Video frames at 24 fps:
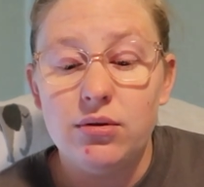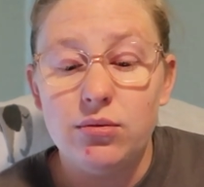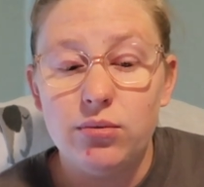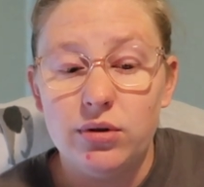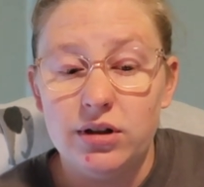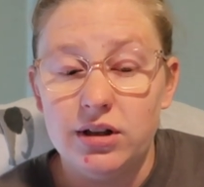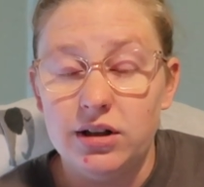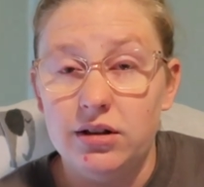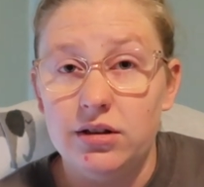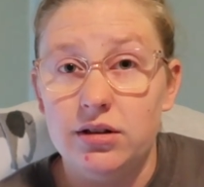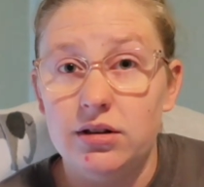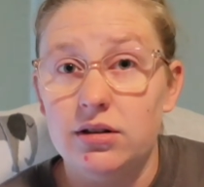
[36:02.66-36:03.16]

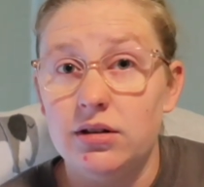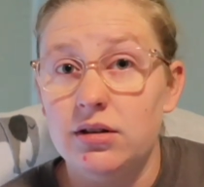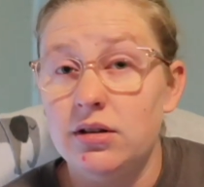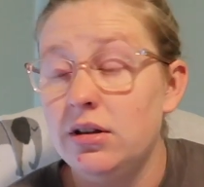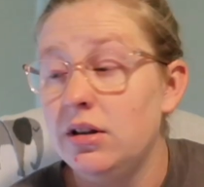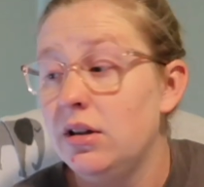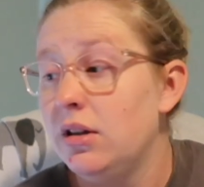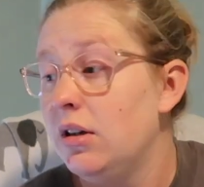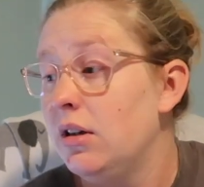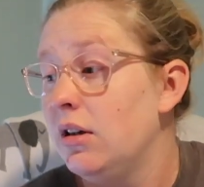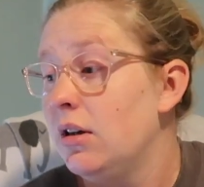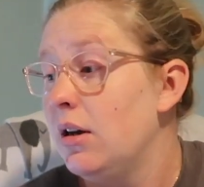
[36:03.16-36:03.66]
will
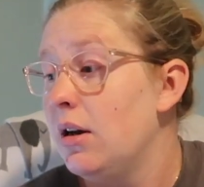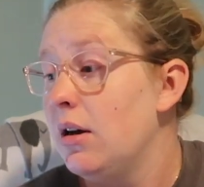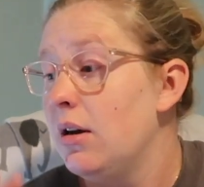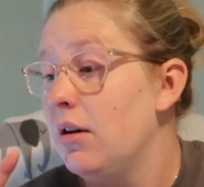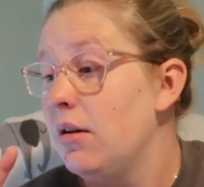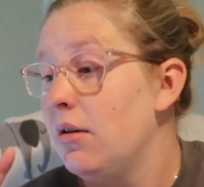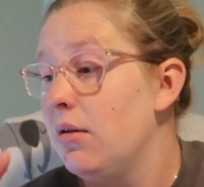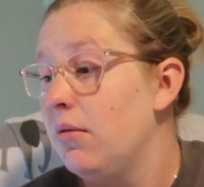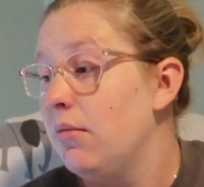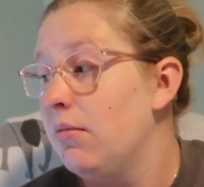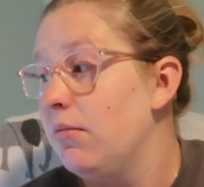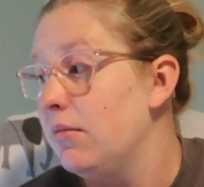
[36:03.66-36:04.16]

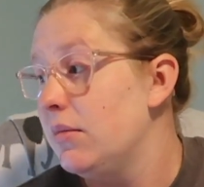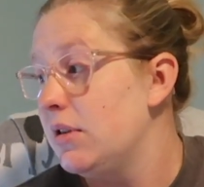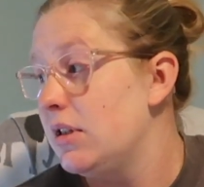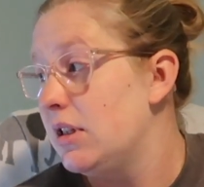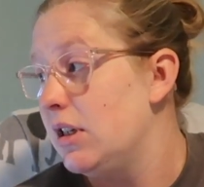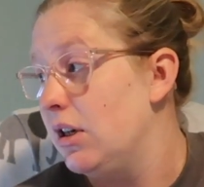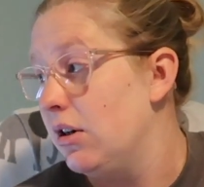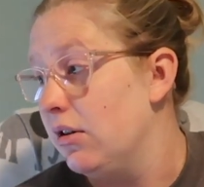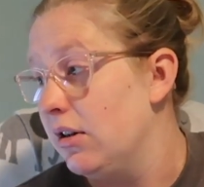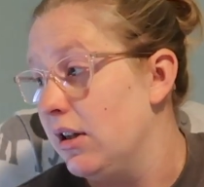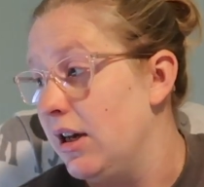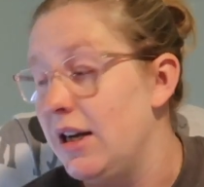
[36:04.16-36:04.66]

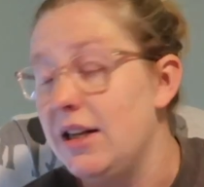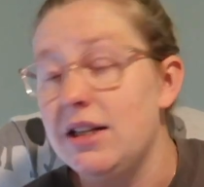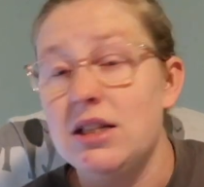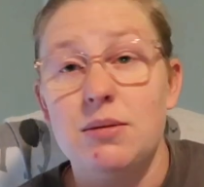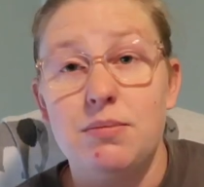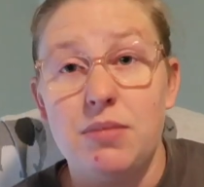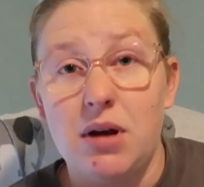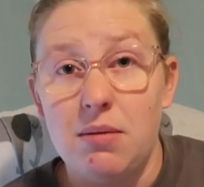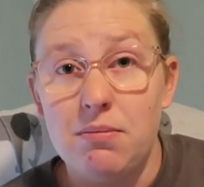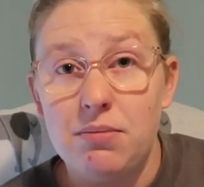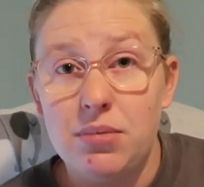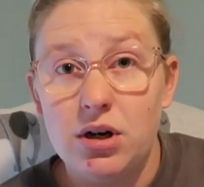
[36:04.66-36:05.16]
sterilize the
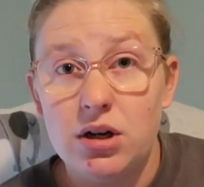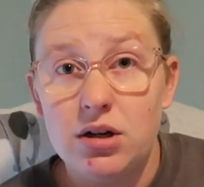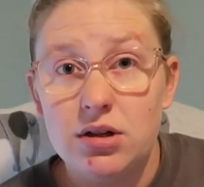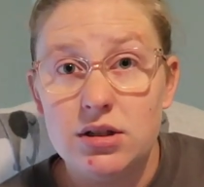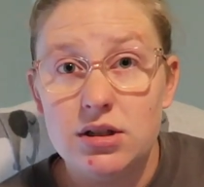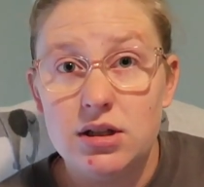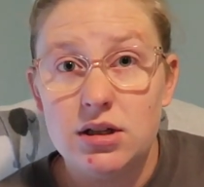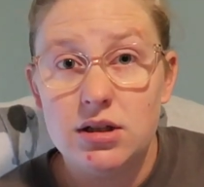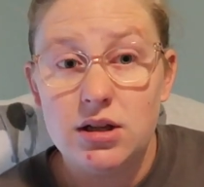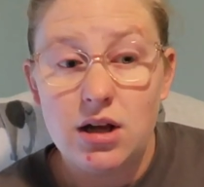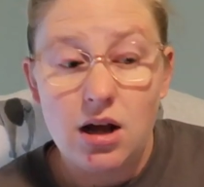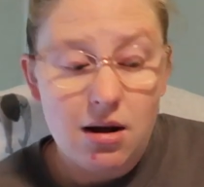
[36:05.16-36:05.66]
pump parts
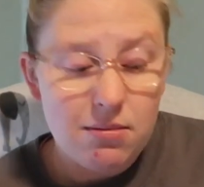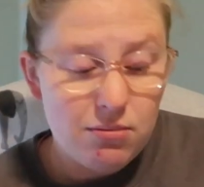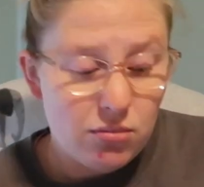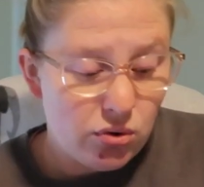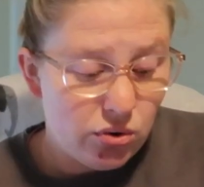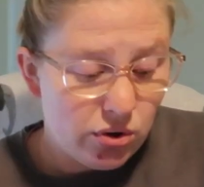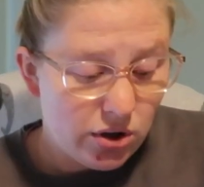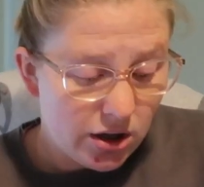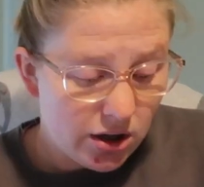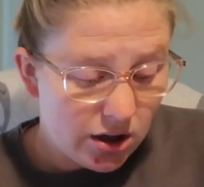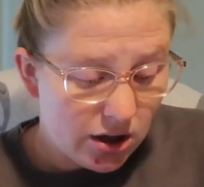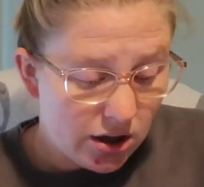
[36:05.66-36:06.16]
a lot
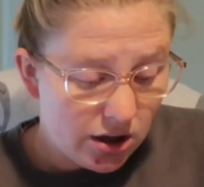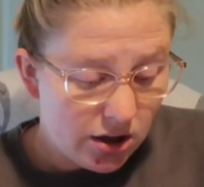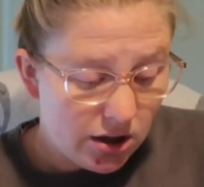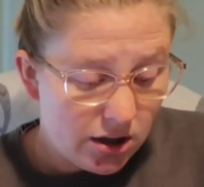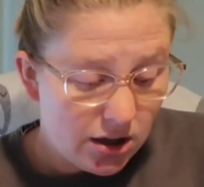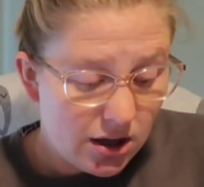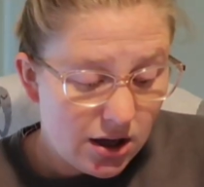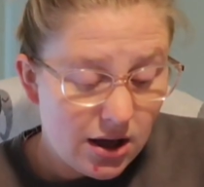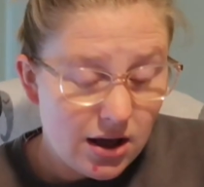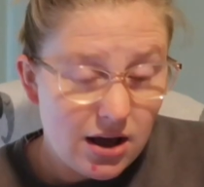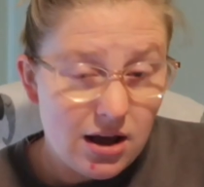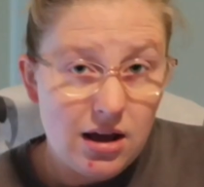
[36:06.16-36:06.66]
more
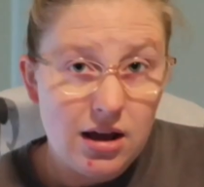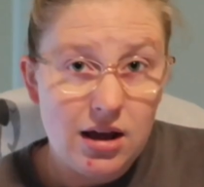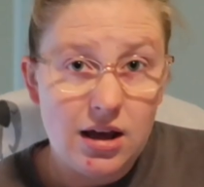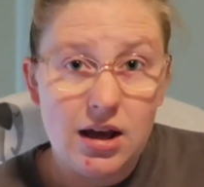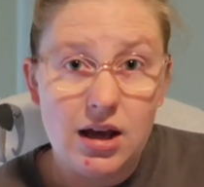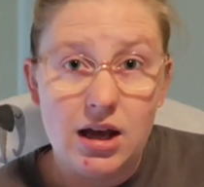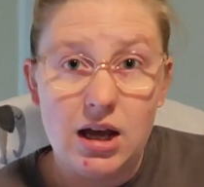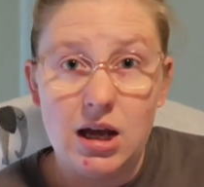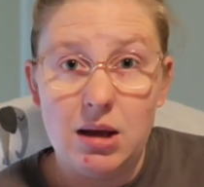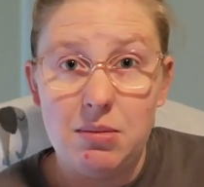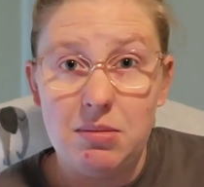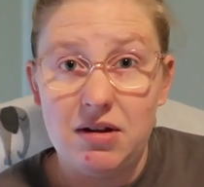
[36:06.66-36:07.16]

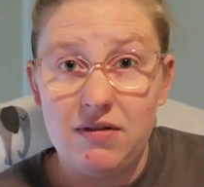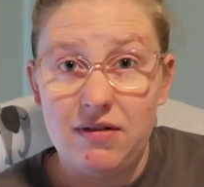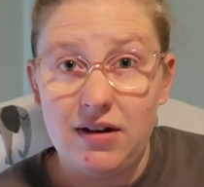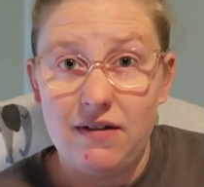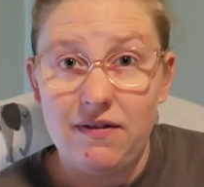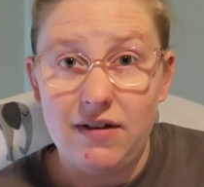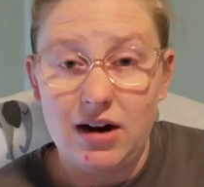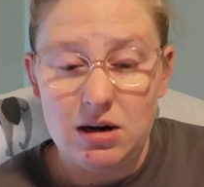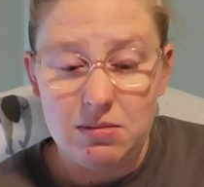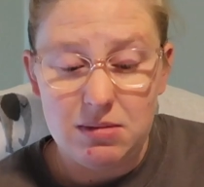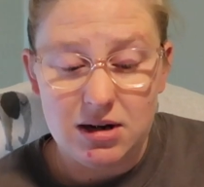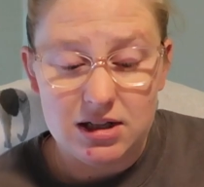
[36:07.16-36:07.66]
if I
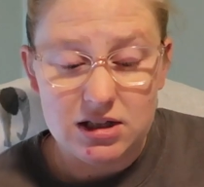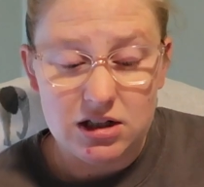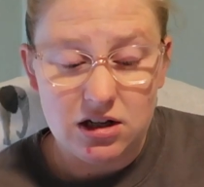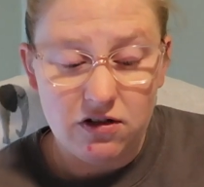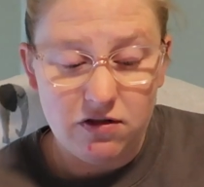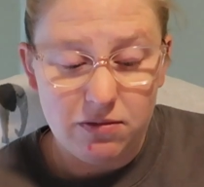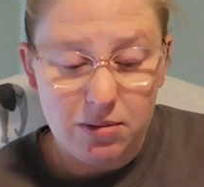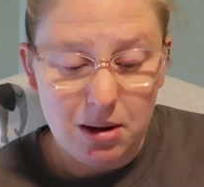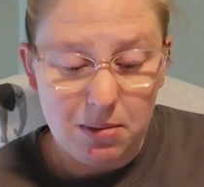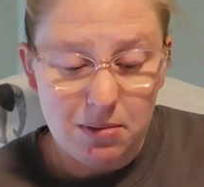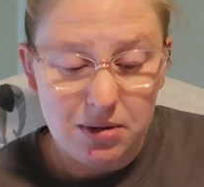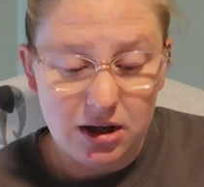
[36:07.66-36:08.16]
find
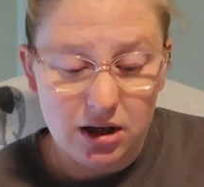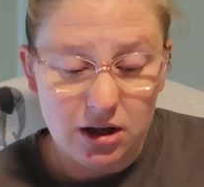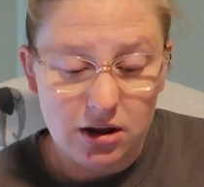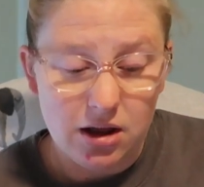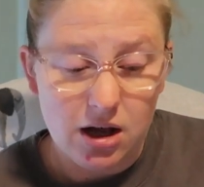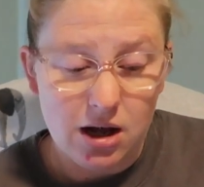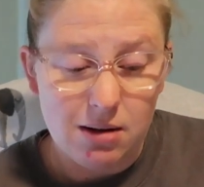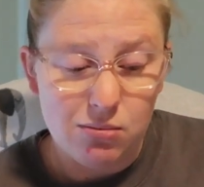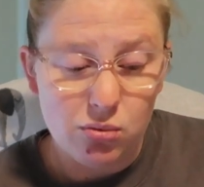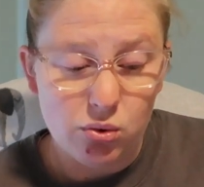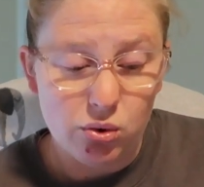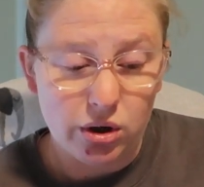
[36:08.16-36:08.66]
myself pumping a
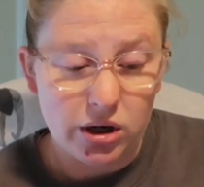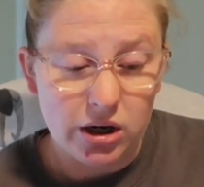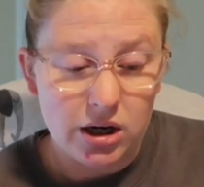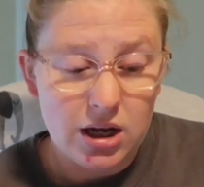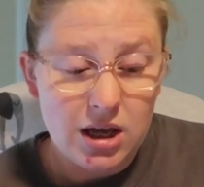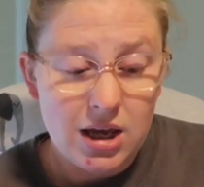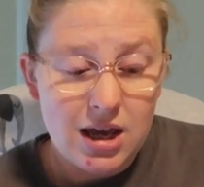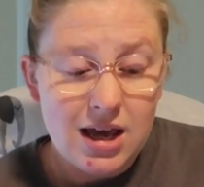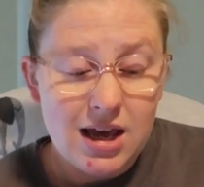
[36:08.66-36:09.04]
lot more.